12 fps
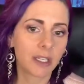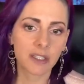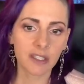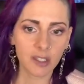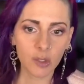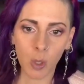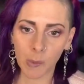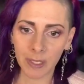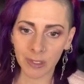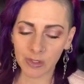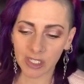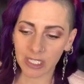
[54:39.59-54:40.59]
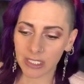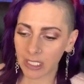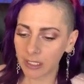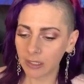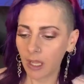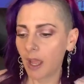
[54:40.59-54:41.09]
Scorpio
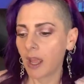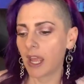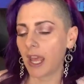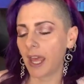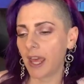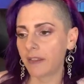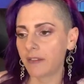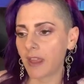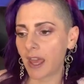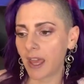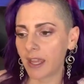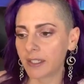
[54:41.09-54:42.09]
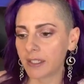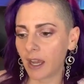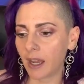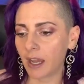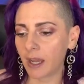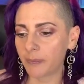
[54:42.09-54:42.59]
season, and then
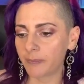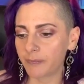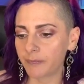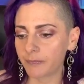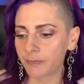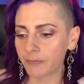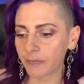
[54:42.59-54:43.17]
um,